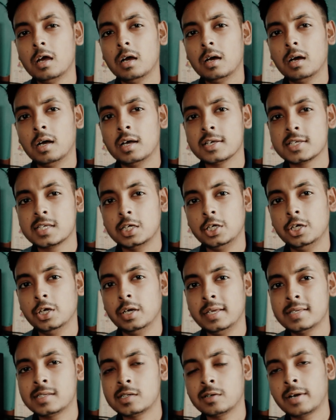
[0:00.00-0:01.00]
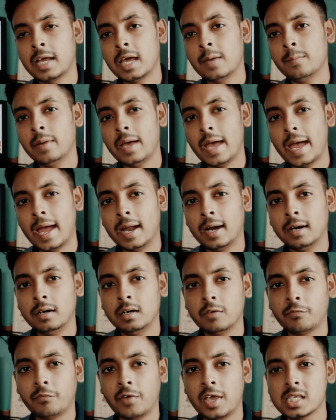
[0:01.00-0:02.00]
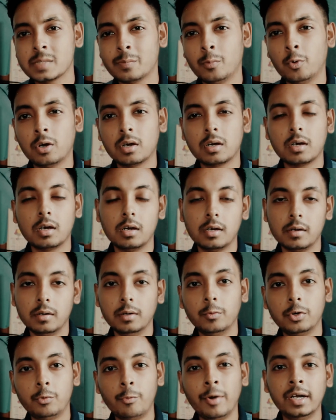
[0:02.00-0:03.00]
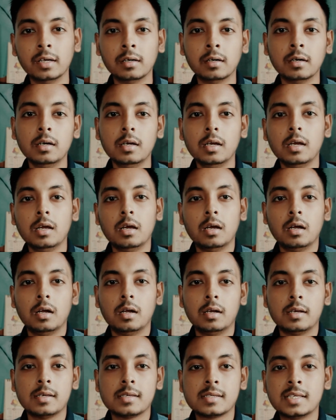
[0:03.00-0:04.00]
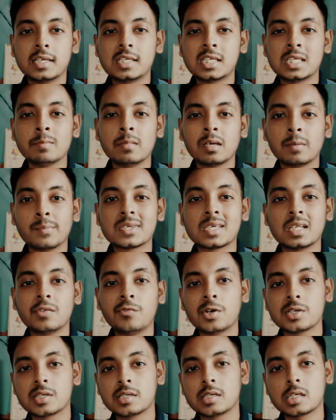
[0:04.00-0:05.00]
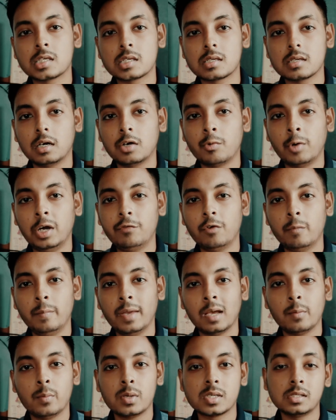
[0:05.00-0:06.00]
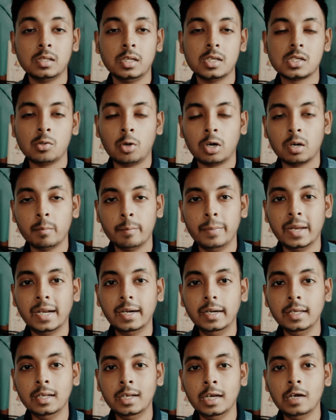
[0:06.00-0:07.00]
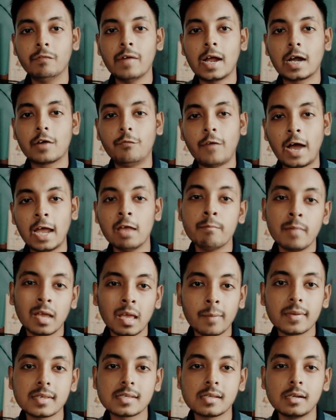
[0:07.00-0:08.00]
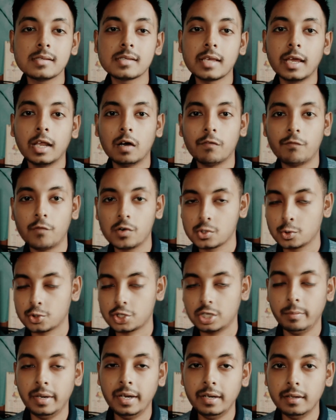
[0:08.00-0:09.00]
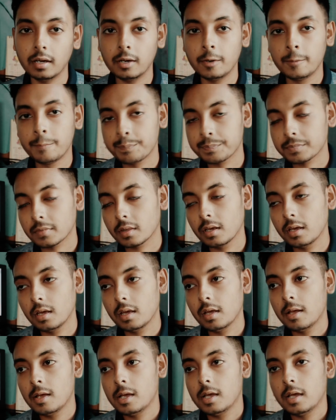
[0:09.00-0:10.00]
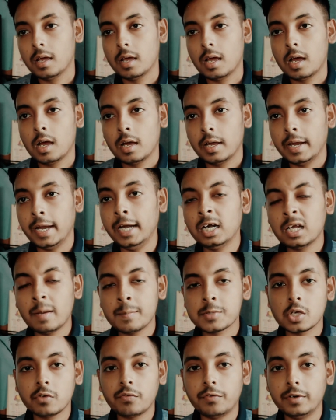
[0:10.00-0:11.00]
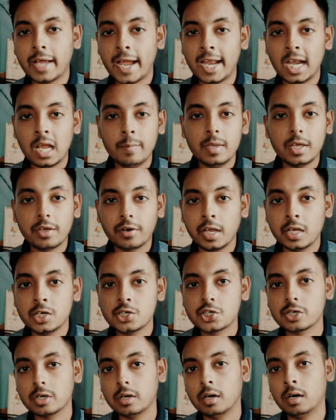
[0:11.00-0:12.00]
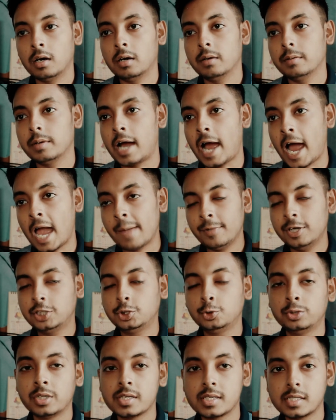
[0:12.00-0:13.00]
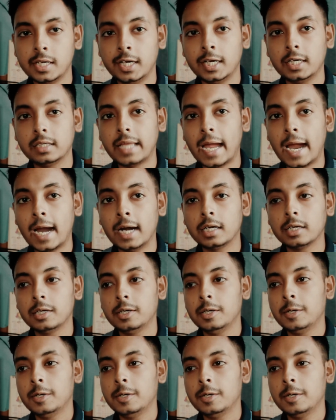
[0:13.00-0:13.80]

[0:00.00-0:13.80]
Instagram and Facebook, Twitter, 16 megapixel versus 24 megapixel is not a big deal. In fact, 5 megapixel is enough for social media. In terms of dynamic range, Hybrid Shooter said that